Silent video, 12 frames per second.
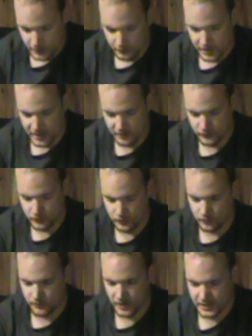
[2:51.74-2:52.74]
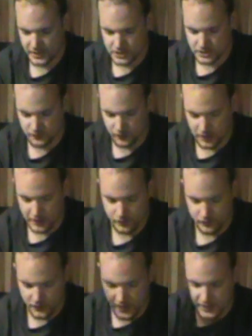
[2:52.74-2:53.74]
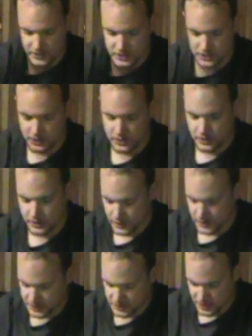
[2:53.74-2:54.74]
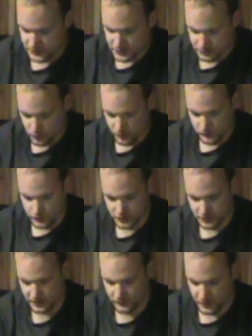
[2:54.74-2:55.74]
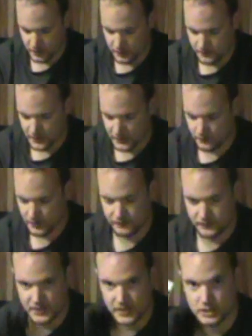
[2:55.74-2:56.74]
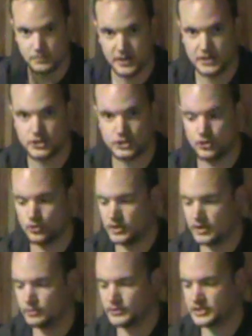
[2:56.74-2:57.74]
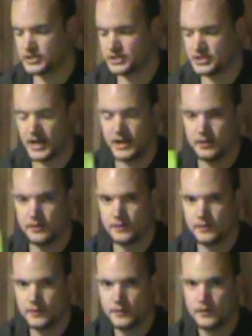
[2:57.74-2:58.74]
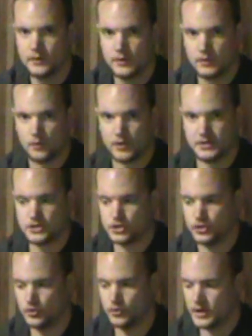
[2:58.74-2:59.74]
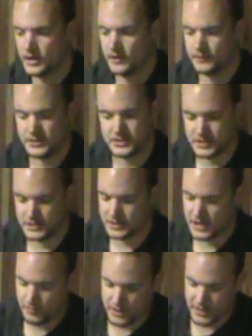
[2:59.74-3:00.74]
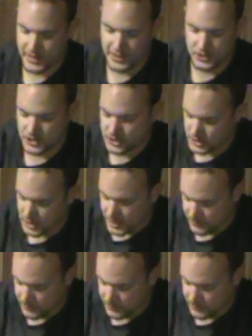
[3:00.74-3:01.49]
Then we have New Vegas, Fallout New Vegas, inside this wonderful sleeve here. And then we have Dead Space 2 double disc set, 1 and 2. These didn't come in cases.